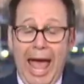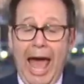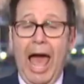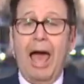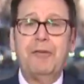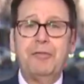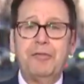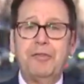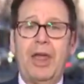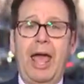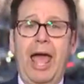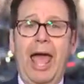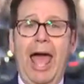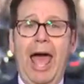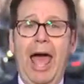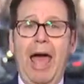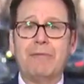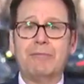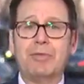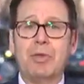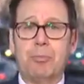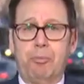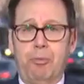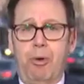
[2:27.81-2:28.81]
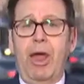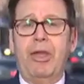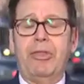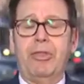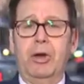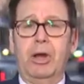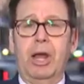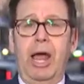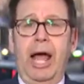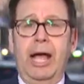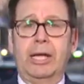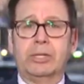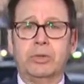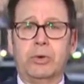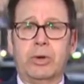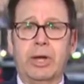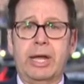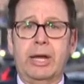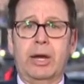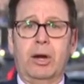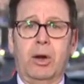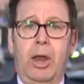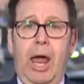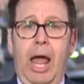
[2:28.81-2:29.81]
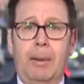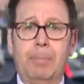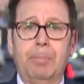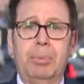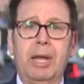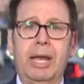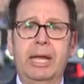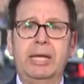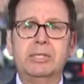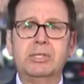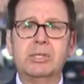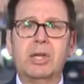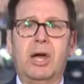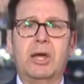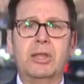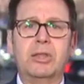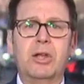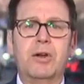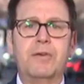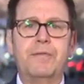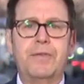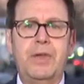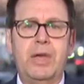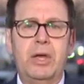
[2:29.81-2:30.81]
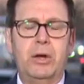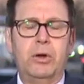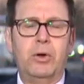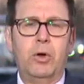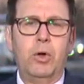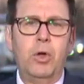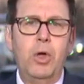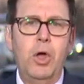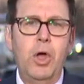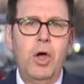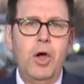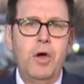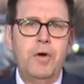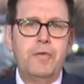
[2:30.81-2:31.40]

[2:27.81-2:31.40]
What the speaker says: have to have the breathalyzer interlock placed on their vehicle